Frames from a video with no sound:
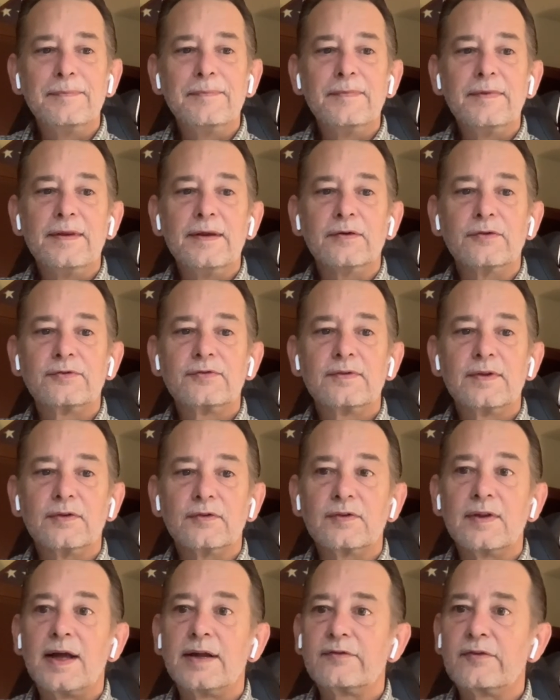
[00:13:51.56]

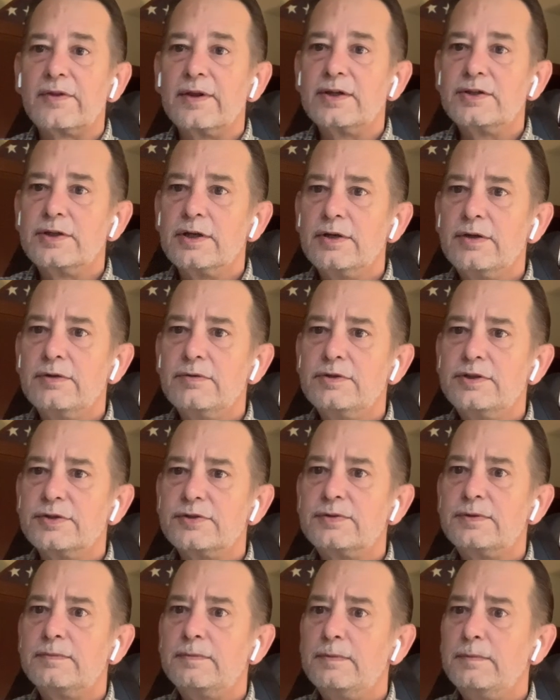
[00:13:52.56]
There's lots of things you can do
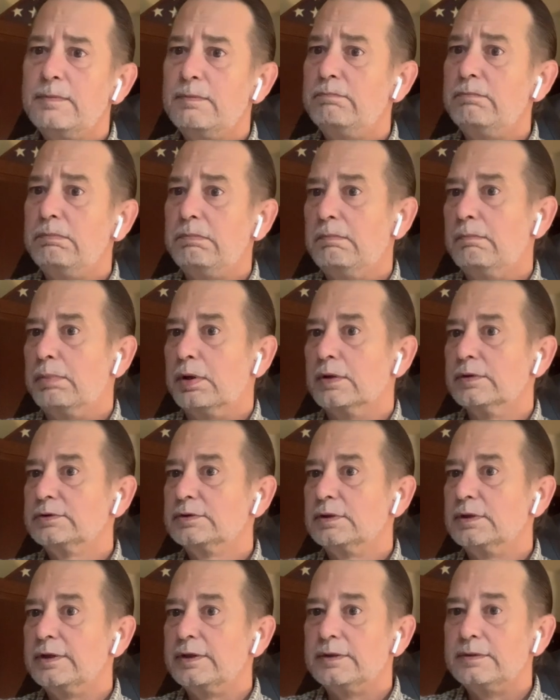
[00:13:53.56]
just
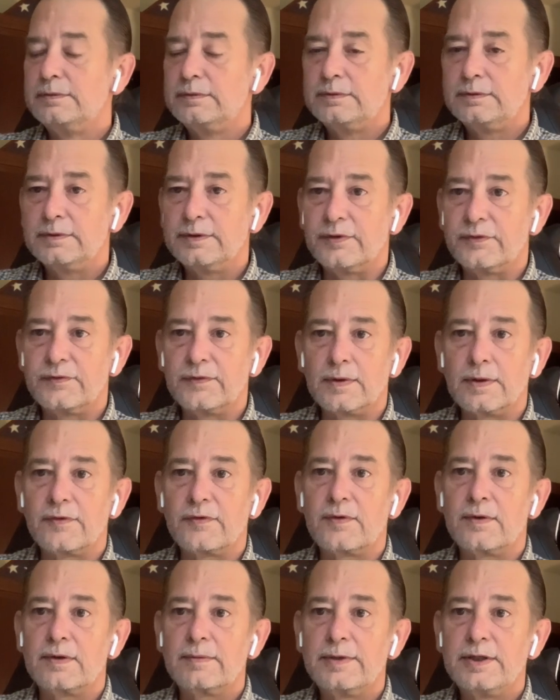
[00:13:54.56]
personally as far as
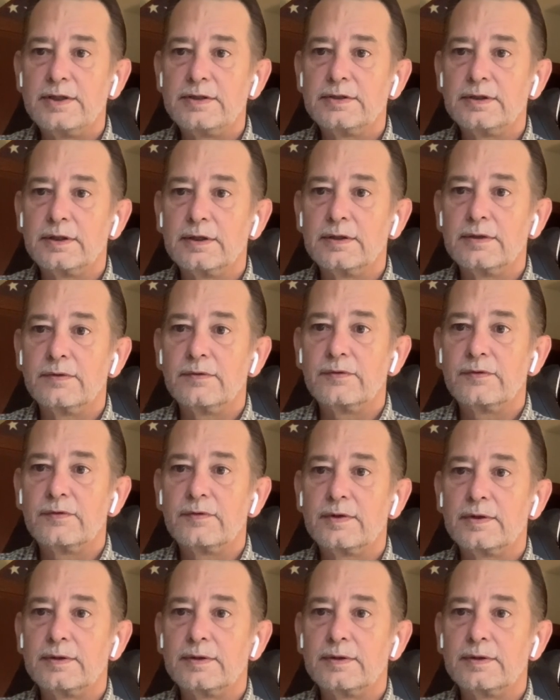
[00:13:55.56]
automation goes.